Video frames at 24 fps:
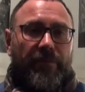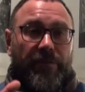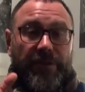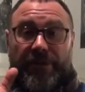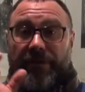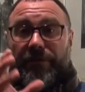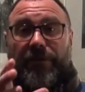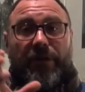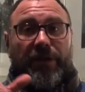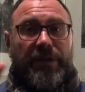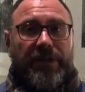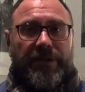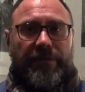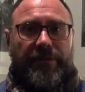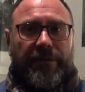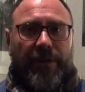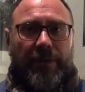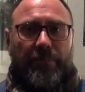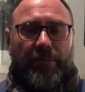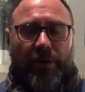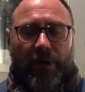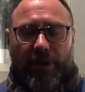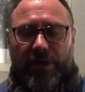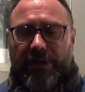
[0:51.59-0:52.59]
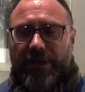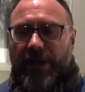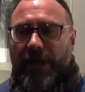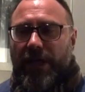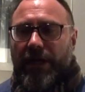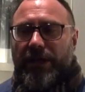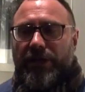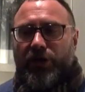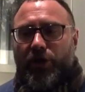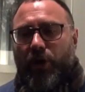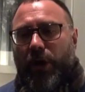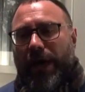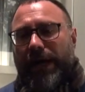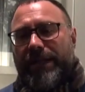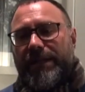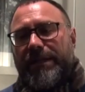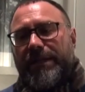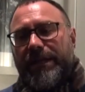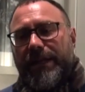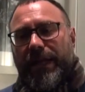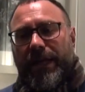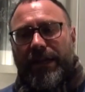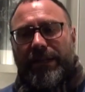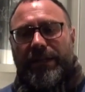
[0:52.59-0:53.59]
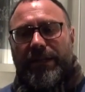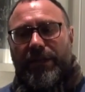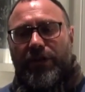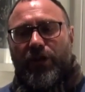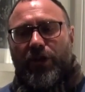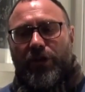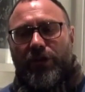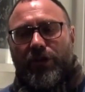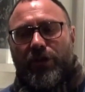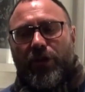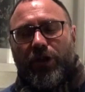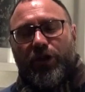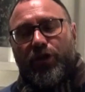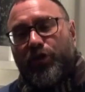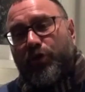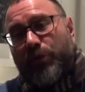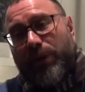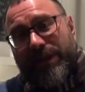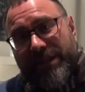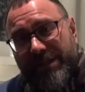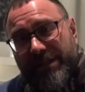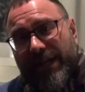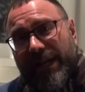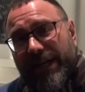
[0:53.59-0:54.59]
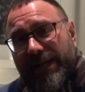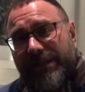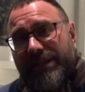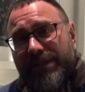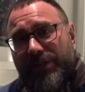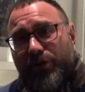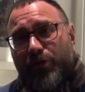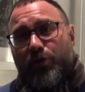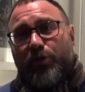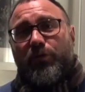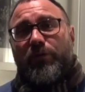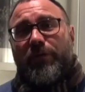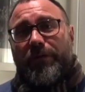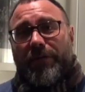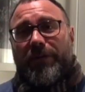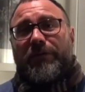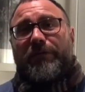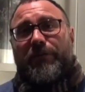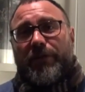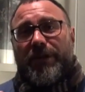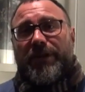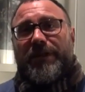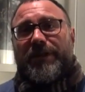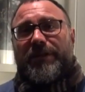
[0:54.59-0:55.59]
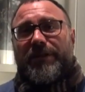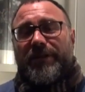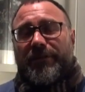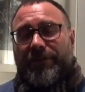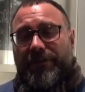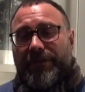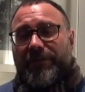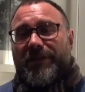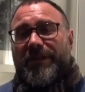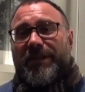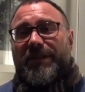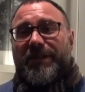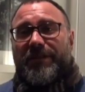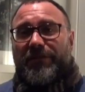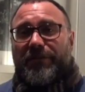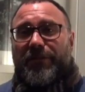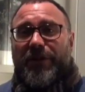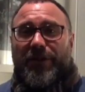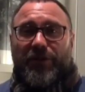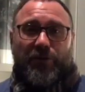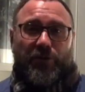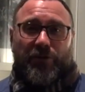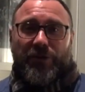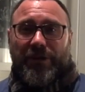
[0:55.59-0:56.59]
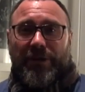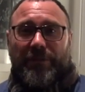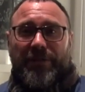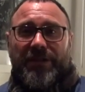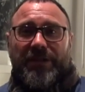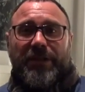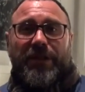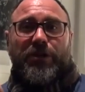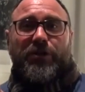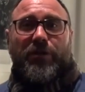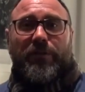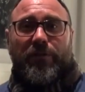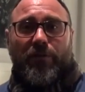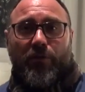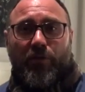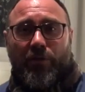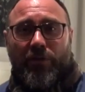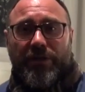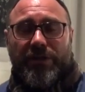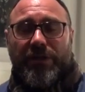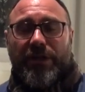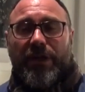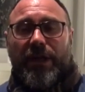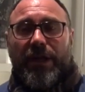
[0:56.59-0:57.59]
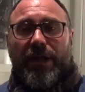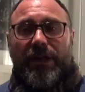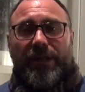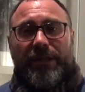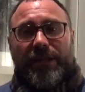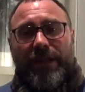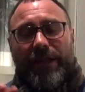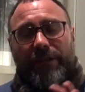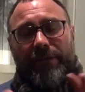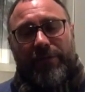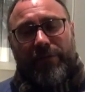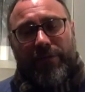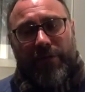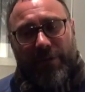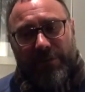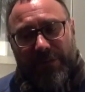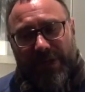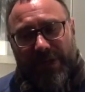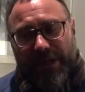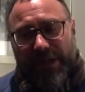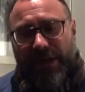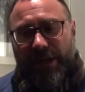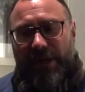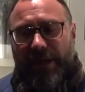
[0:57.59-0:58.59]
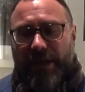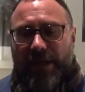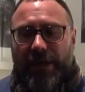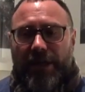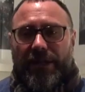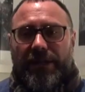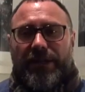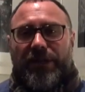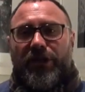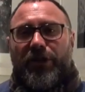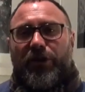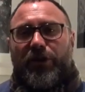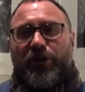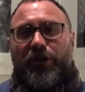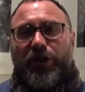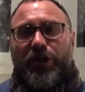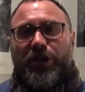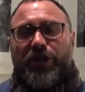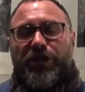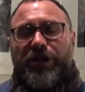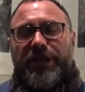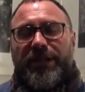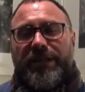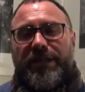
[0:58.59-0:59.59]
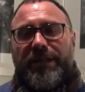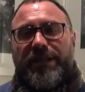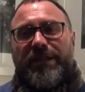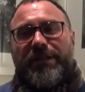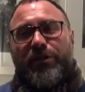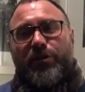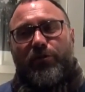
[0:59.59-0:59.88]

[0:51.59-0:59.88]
different plots. So at the end, it does not translate into 50 different Cros Hermitage, of course. Then from there, the enologist is